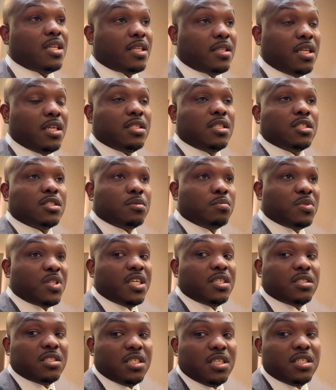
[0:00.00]
I think there's some
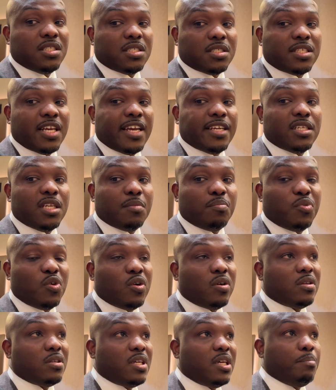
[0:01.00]
things he needs to tighten up
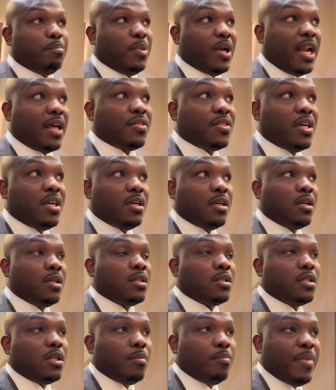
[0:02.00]
on, but I think
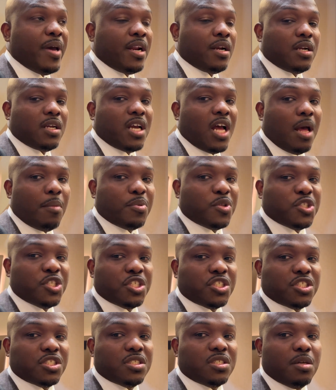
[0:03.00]
the better the
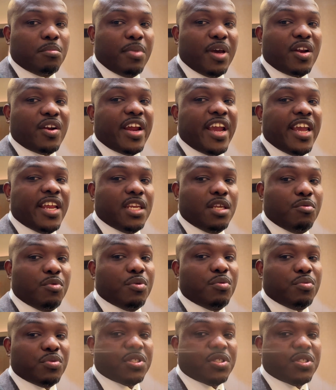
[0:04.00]
competition, the better Haney we will